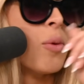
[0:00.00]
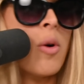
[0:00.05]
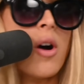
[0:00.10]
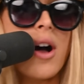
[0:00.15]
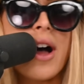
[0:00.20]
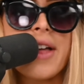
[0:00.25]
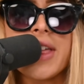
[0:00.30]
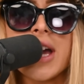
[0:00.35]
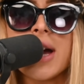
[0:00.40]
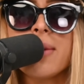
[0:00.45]
Well,
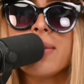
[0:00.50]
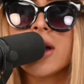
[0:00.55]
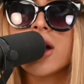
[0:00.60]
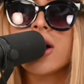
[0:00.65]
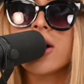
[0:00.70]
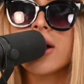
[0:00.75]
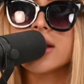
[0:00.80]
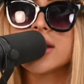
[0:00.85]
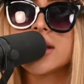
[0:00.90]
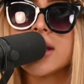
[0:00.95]
I think I'm going
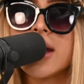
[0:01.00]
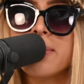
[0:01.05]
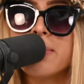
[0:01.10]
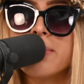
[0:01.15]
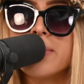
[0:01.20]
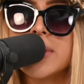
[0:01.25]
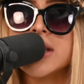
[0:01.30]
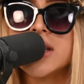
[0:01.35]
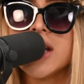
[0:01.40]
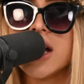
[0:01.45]
to go get
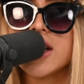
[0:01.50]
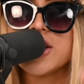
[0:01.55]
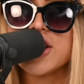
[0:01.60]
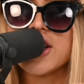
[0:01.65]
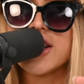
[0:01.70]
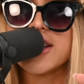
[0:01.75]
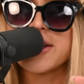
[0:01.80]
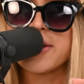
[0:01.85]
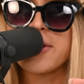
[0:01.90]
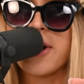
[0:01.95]
some
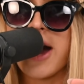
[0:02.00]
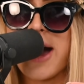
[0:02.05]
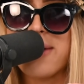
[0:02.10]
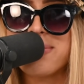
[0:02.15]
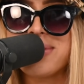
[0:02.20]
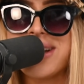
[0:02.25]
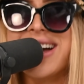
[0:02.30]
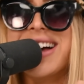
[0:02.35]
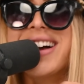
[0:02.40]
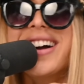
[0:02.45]
Dungeness
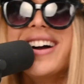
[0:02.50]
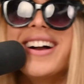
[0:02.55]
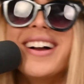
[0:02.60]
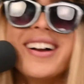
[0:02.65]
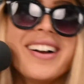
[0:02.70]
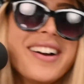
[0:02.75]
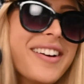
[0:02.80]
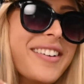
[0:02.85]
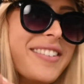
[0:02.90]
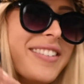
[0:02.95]
crab.
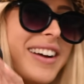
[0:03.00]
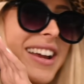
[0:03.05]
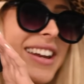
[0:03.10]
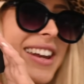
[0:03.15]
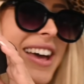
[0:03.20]
Right